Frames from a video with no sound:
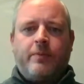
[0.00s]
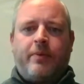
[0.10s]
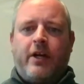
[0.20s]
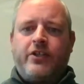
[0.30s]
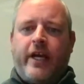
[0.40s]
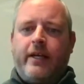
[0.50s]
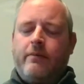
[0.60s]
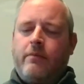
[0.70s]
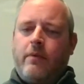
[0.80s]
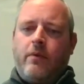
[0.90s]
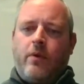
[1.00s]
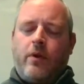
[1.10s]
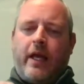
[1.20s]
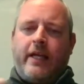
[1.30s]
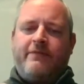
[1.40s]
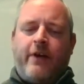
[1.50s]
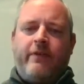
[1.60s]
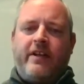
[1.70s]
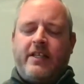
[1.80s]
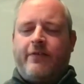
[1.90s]
Supply chain, it's
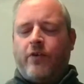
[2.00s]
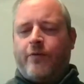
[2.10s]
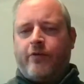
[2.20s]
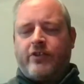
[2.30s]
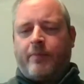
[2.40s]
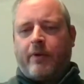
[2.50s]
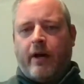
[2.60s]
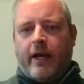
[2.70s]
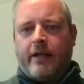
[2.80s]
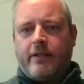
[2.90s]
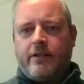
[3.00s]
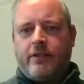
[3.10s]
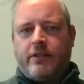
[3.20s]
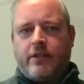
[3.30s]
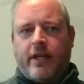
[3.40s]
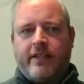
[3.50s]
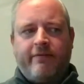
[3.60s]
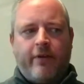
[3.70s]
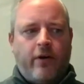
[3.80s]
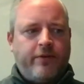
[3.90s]
very, very difficult for a supplier to
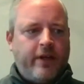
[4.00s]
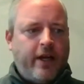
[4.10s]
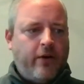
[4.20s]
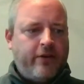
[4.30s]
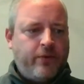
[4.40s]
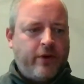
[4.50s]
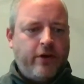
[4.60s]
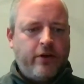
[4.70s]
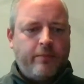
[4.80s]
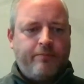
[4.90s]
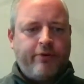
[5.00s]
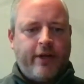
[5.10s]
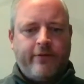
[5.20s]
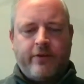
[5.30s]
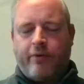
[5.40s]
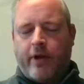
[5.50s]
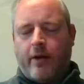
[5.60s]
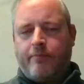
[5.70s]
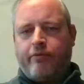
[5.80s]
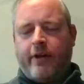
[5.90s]
get involved. As we heard on
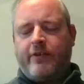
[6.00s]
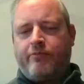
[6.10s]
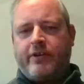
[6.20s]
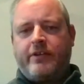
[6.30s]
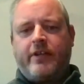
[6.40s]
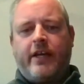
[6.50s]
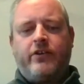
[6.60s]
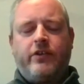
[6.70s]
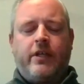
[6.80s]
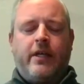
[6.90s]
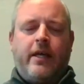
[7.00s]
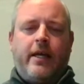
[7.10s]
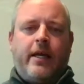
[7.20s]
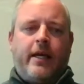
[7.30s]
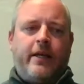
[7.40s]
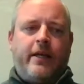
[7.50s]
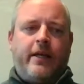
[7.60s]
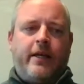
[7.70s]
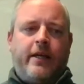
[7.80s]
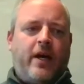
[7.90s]
previous presentations,
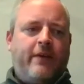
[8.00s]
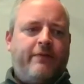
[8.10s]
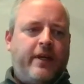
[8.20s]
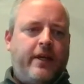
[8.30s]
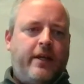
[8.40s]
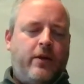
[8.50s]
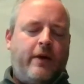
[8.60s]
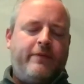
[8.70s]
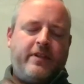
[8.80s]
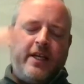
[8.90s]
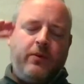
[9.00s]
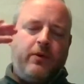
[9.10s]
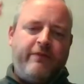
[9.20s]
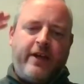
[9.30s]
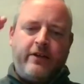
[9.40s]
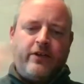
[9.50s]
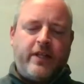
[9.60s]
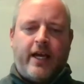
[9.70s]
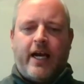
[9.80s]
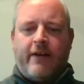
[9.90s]
is you have the tier one vendors.
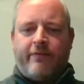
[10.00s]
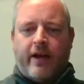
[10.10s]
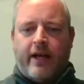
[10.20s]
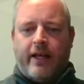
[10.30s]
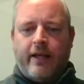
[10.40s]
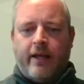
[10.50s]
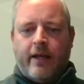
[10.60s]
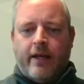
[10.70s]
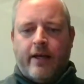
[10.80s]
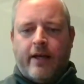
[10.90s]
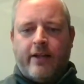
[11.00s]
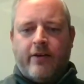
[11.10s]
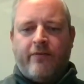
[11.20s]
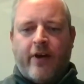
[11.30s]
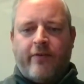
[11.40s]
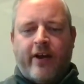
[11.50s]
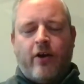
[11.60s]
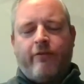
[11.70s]
They have either a very, very